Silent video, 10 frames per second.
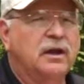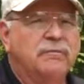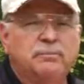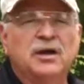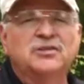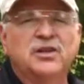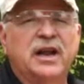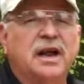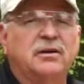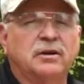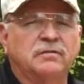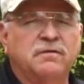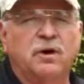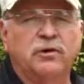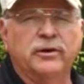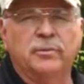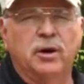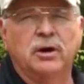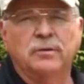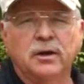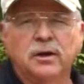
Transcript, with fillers: have busted out and fallen apart.